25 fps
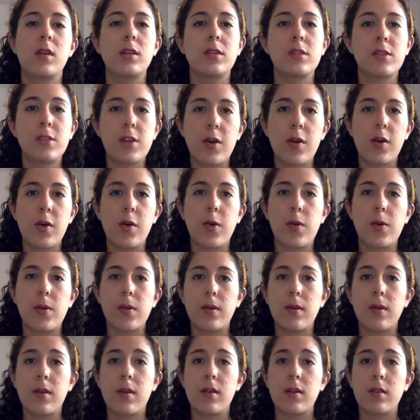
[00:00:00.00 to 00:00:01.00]
So,
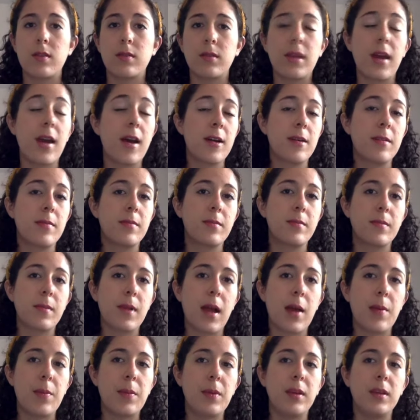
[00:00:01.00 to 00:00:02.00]
yeah,
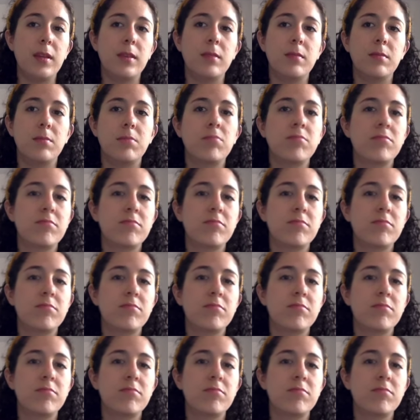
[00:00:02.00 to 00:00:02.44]
I mean,